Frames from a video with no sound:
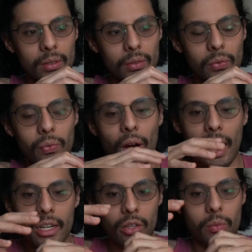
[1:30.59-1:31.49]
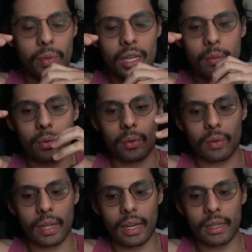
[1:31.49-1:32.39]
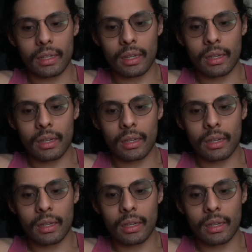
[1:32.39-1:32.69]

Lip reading: find other people that